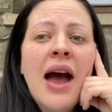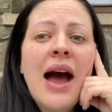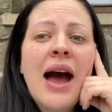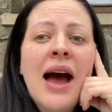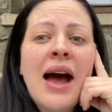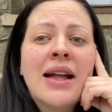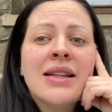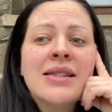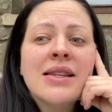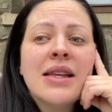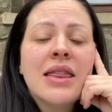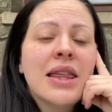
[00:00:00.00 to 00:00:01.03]

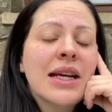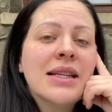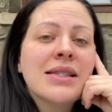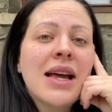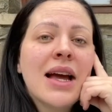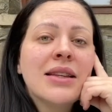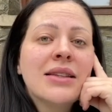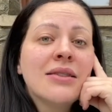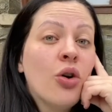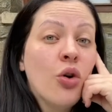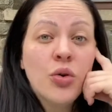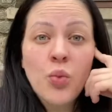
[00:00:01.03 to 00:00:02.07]
and things had
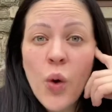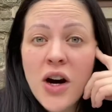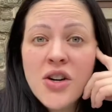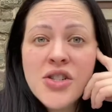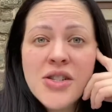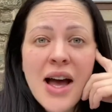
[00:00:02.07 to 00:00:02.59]
gotten worse.